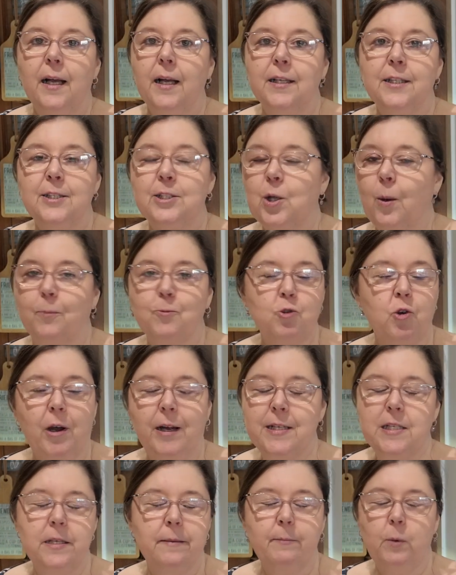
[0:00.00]
Stop
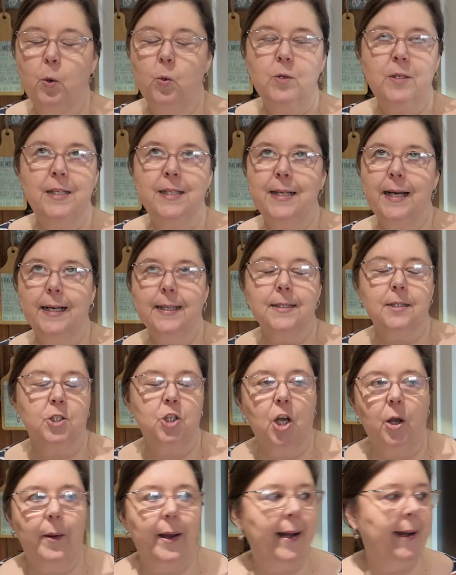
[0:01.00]
trying to multitask,
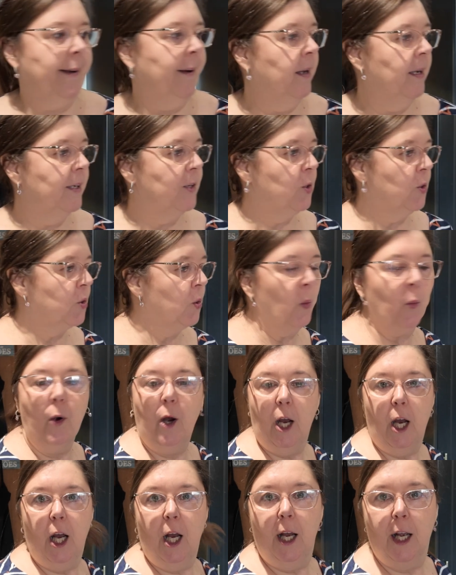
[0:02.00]
Joanne. It doesn't
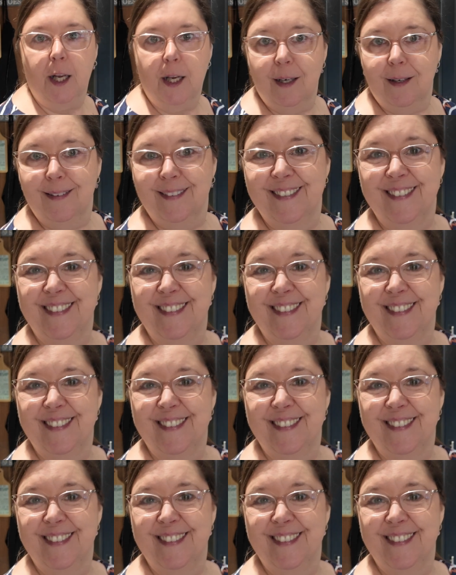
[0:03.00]
work.